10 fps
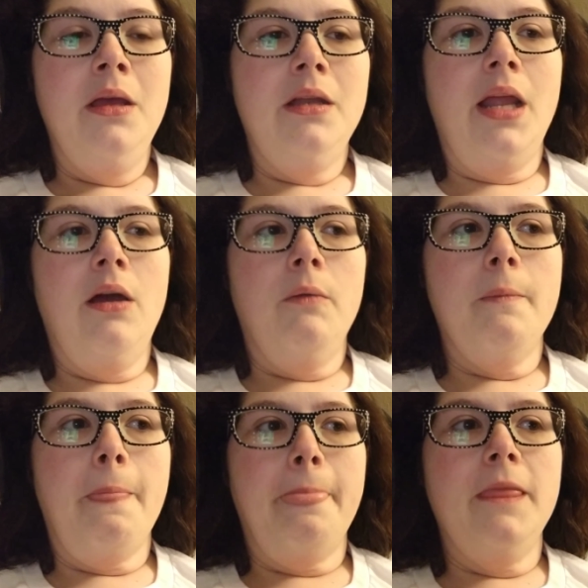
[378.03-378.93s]
Now,
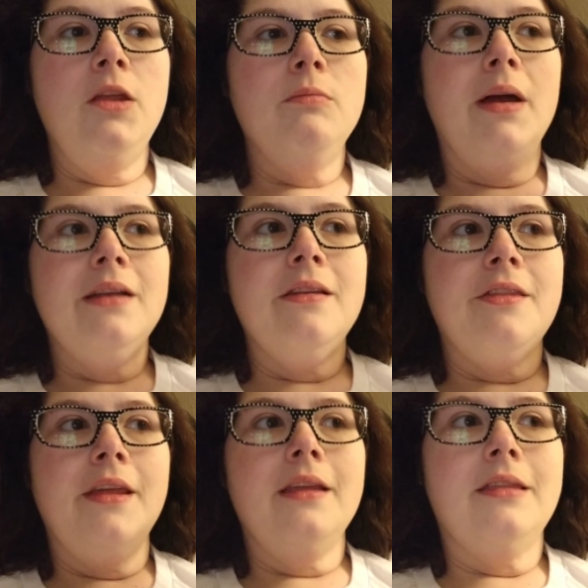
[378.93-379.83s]
you might
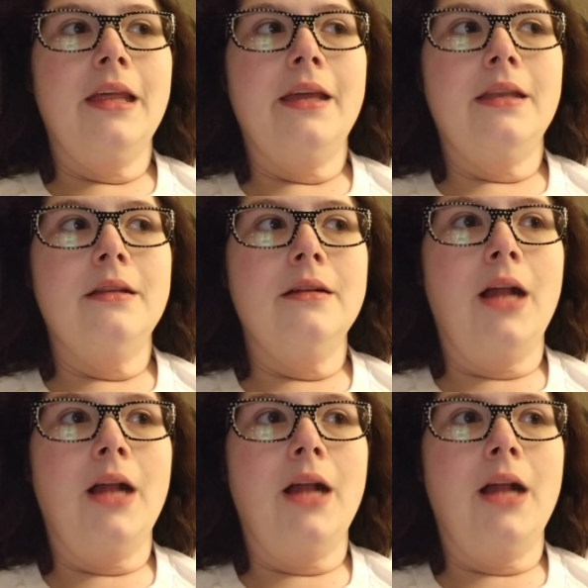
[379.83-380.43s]
think that